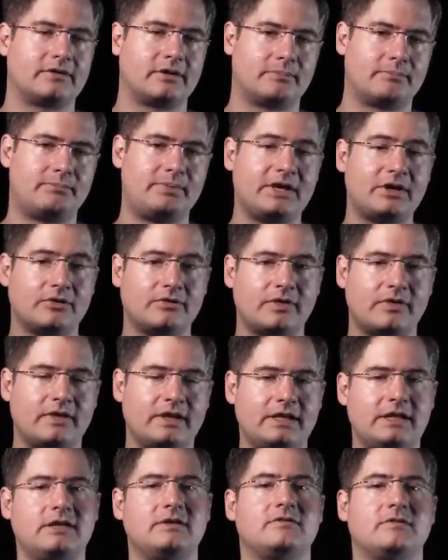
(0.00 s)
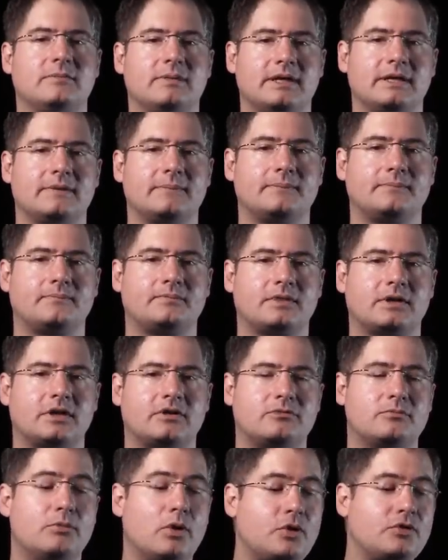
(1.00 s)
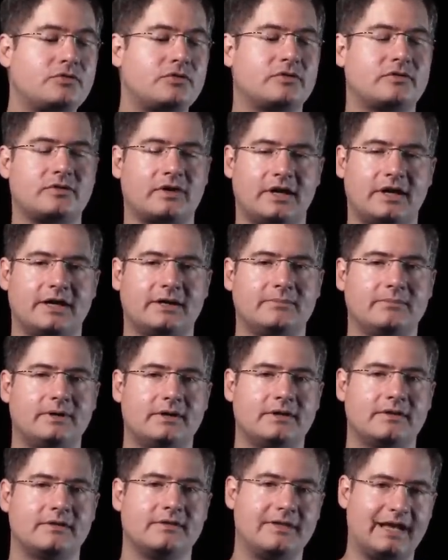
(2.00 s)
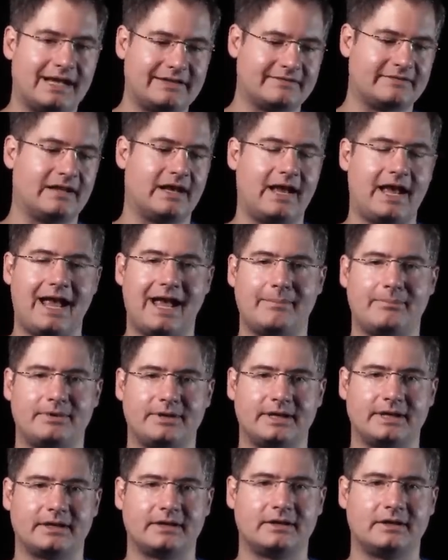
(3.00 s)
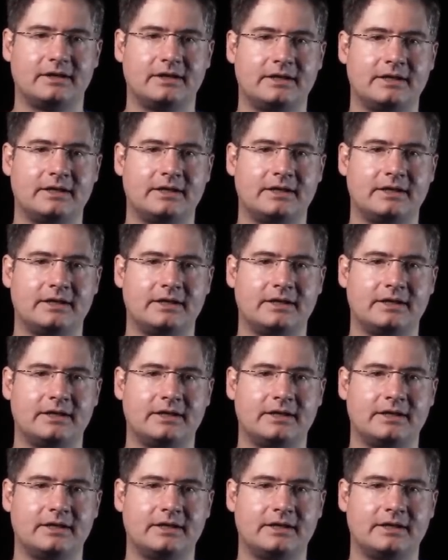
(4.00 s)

They're bigger than they need to be, because most of the time, that's not happening.